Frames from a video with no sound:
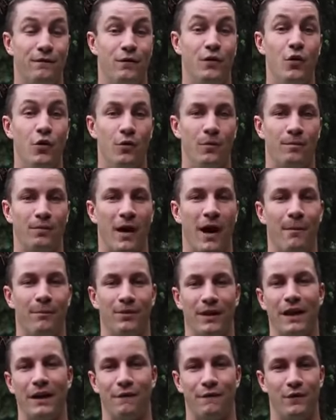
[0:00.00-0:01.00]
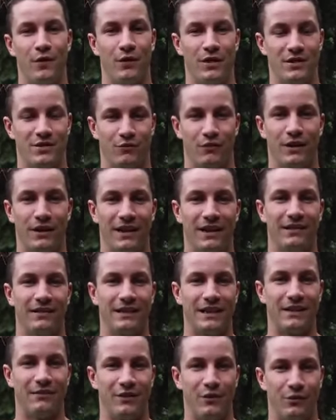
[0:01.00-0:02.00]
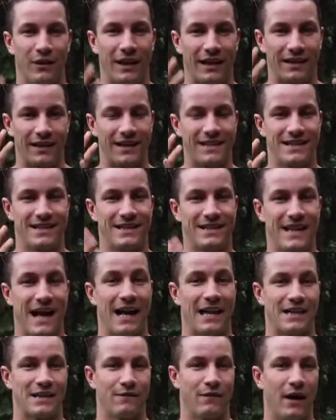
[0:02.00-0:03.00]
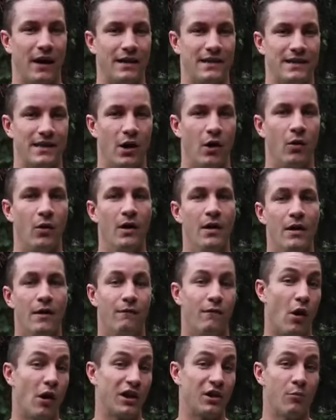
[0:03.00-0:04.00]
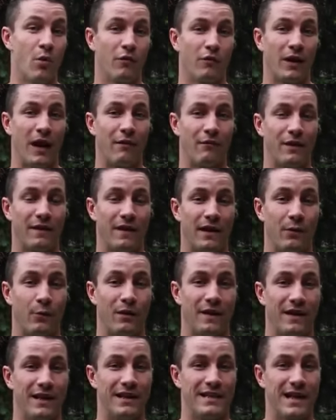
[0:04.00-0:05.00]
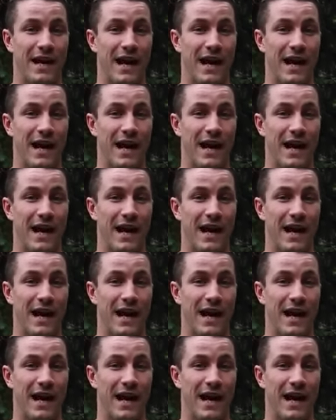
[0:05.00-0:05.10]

food plate of food is really gonna leave you like nice and satisfied. So volume over everything within a